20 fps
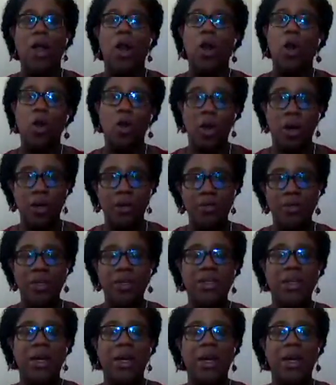A lot of the
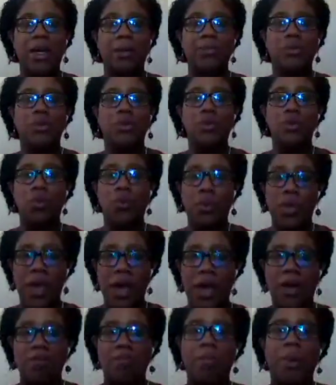times, you know, we
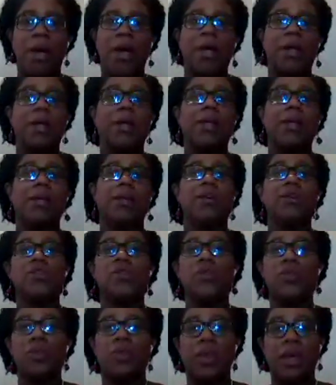have bad leaders
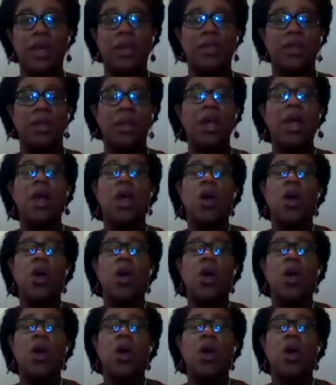who think that